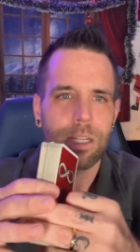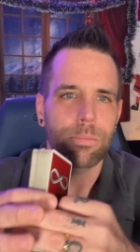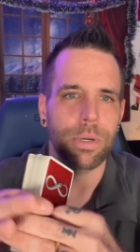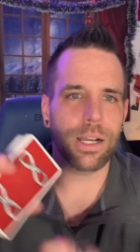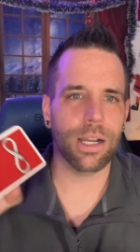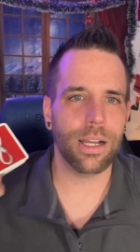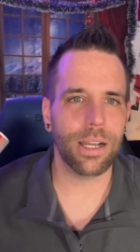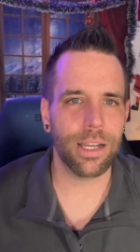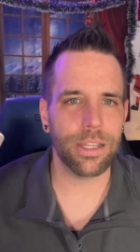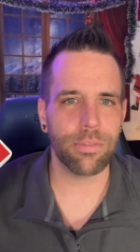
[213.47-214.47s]

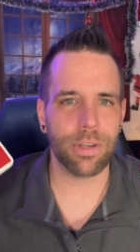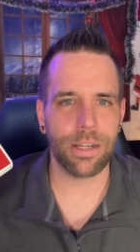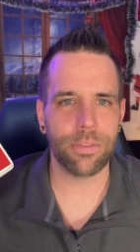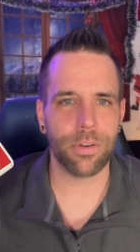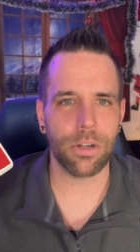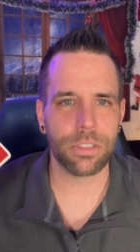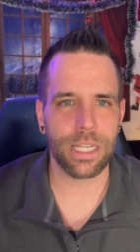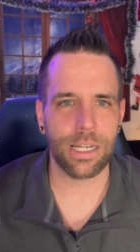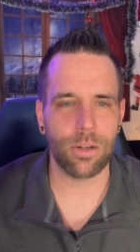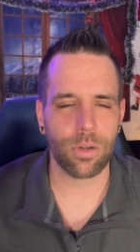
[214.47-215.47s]
but the very first
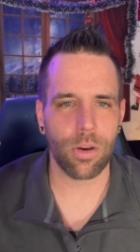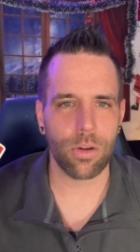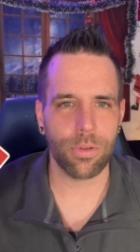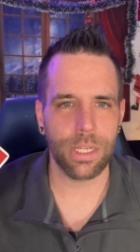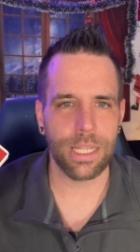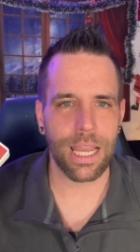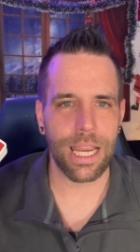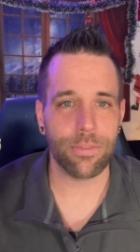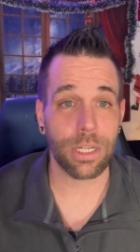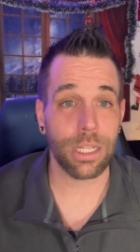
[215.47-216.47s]
tarot card reading I
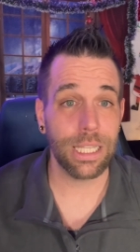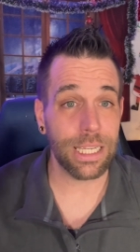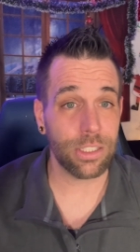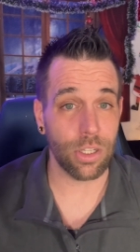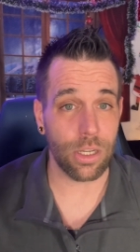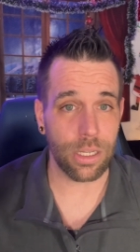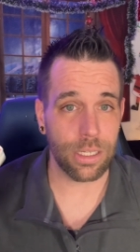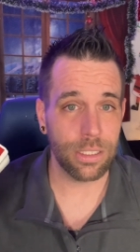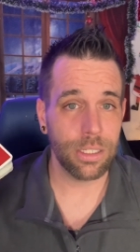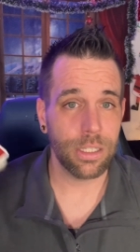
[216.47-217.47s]
ever clicked
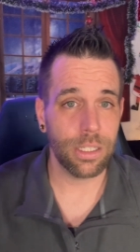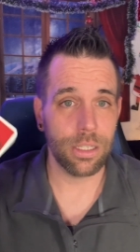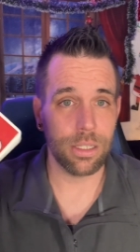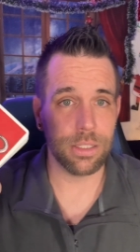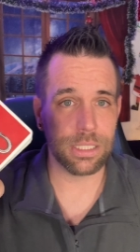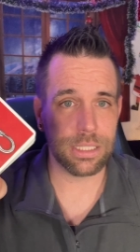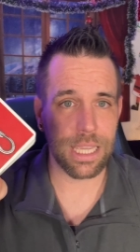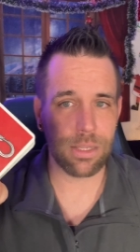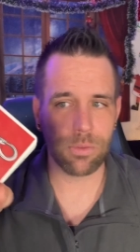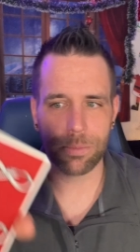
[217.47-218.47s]
on, this
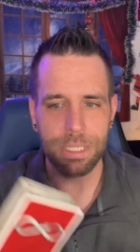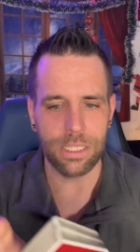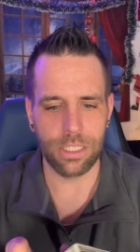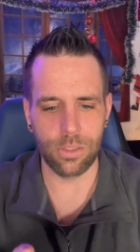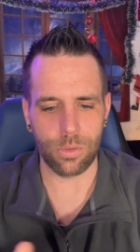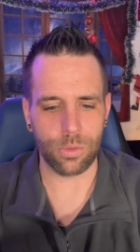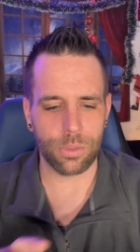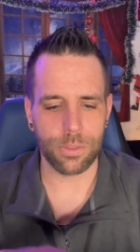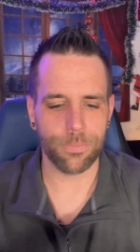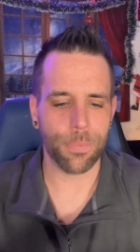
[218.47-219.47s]
deck was being used.